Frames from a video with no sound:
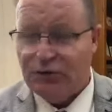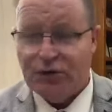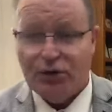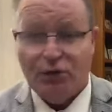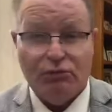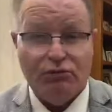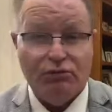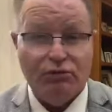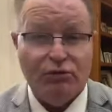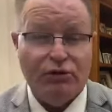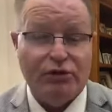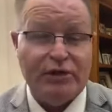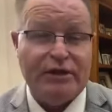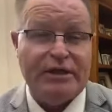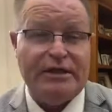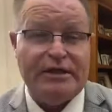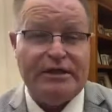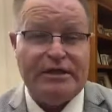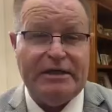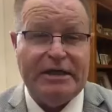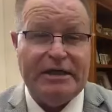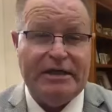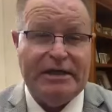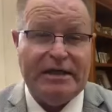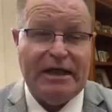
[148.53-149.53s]
doing a work
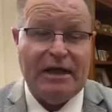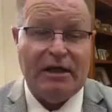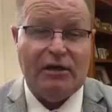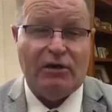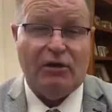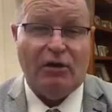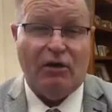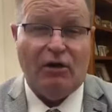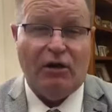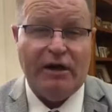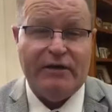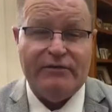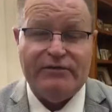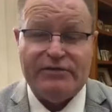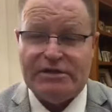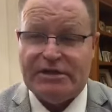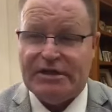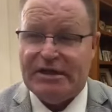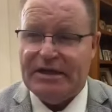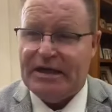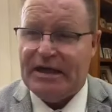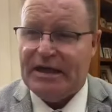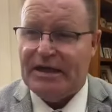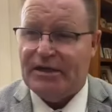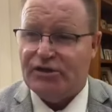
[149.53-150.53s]
in, in our lives
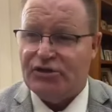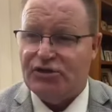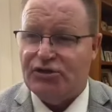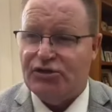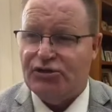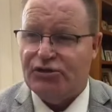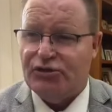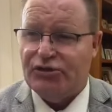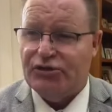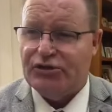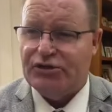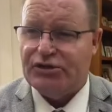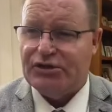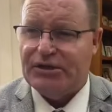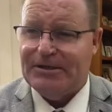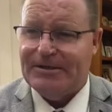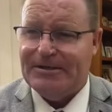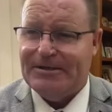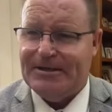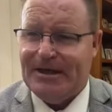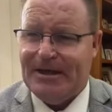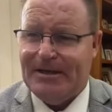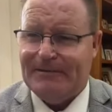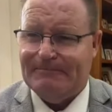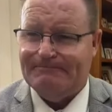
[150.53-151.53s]
and in our church,
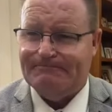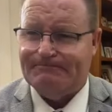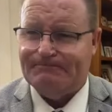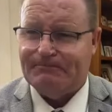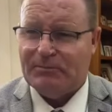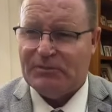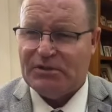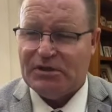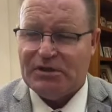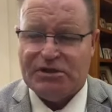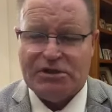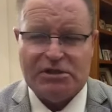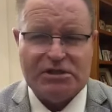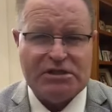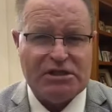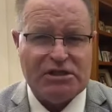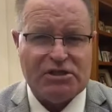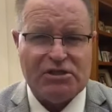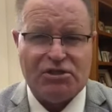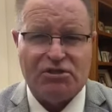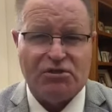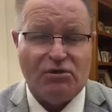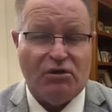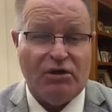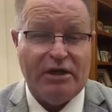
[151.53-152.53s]
and um, just
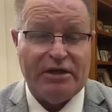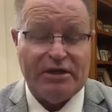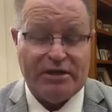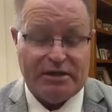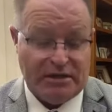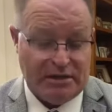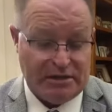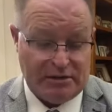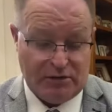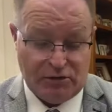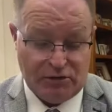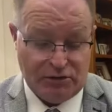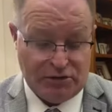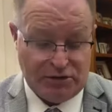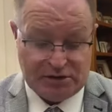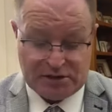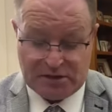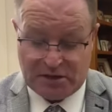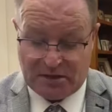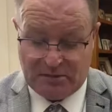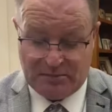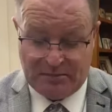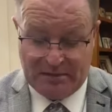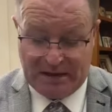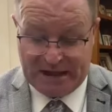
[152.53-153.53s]
excited. Luke
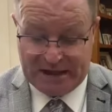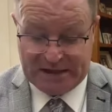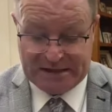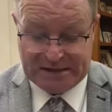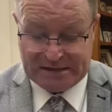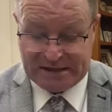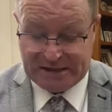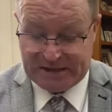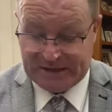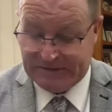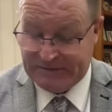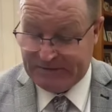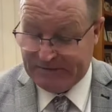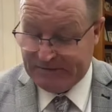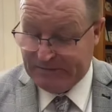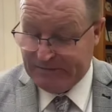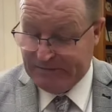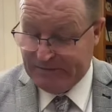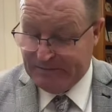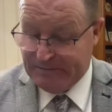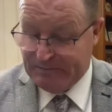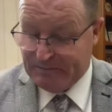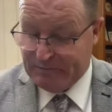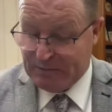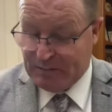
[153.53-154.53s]
is an amazing.
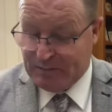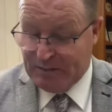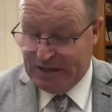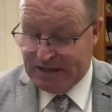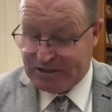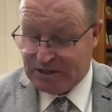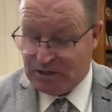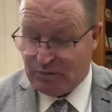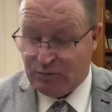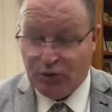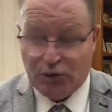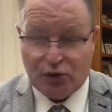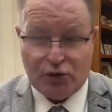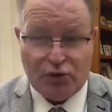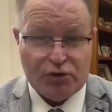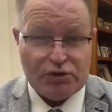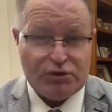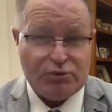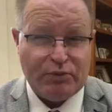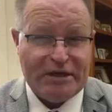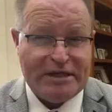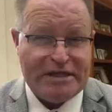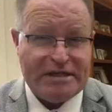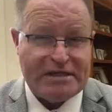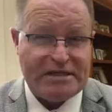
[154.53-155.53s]
Amazing book. Of
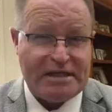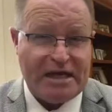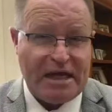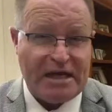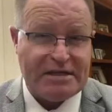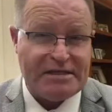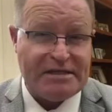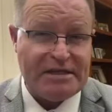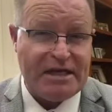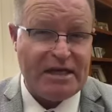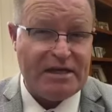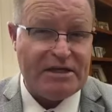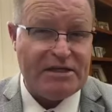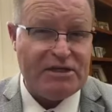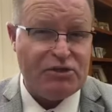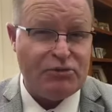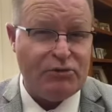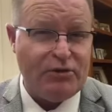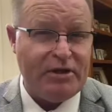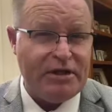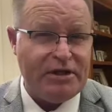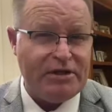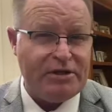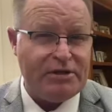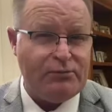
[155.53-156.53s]
course, when he starts out,
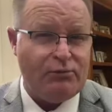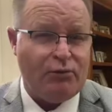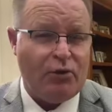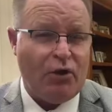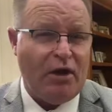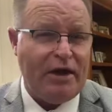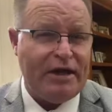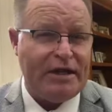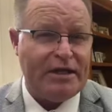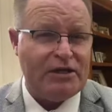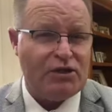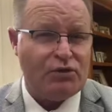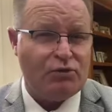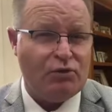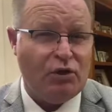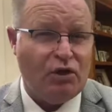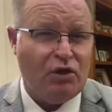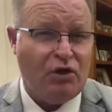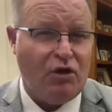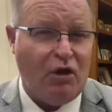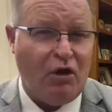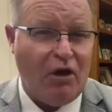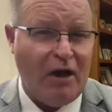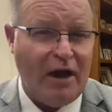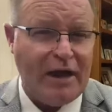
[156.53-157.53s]
he's written writing to a
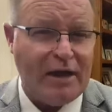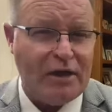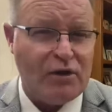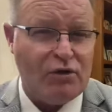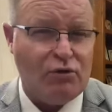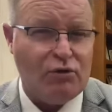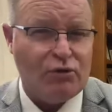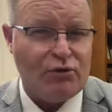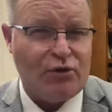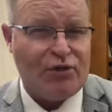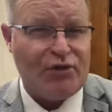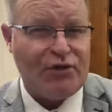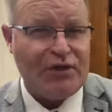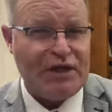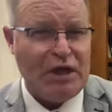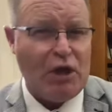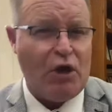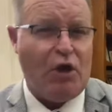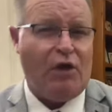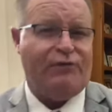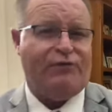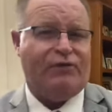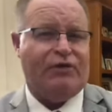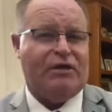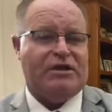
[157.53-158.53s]
guy called
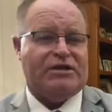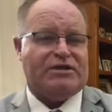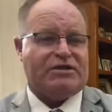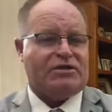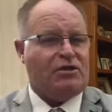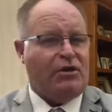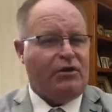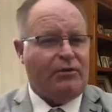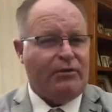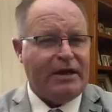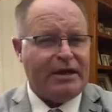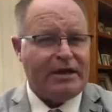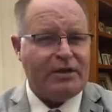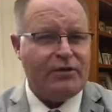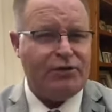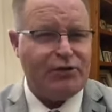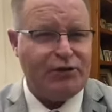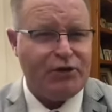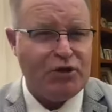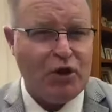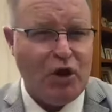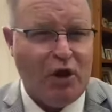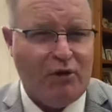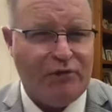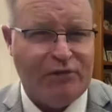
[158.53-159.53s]
Theophilus, and I reckon
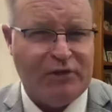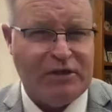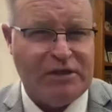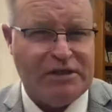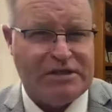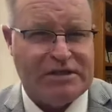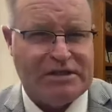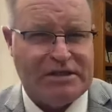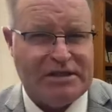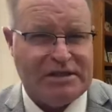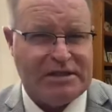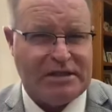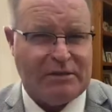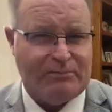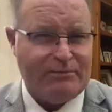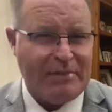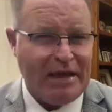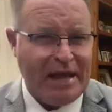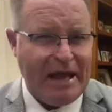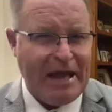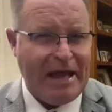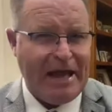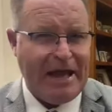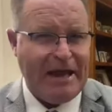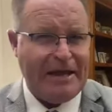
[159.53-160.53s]
Theophilus is a
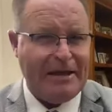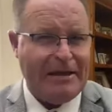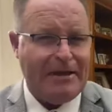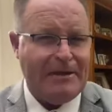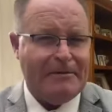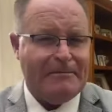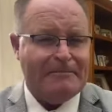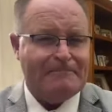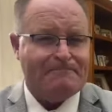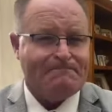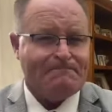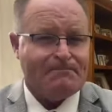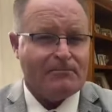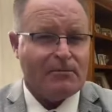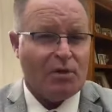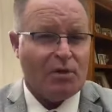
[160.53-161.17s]
man